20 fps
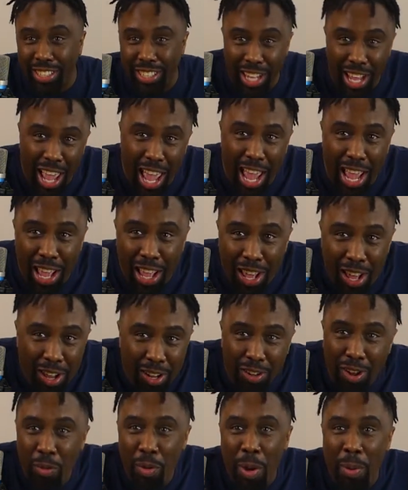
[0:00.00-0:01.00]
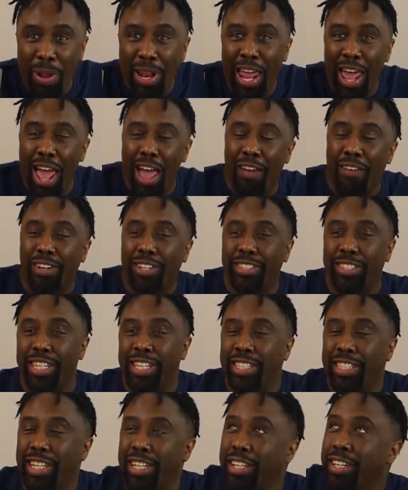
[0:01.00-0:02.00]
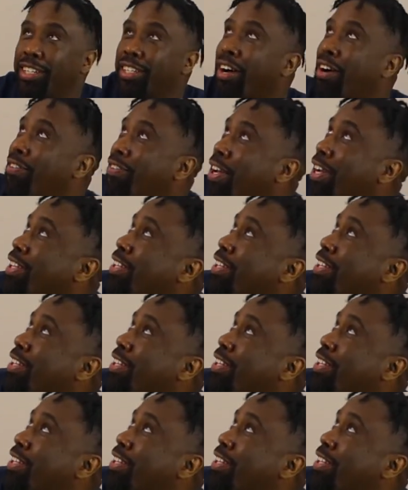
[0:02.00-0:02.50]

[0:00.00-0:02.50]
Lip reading: Hey, don't make me laugh. Gigi looked off like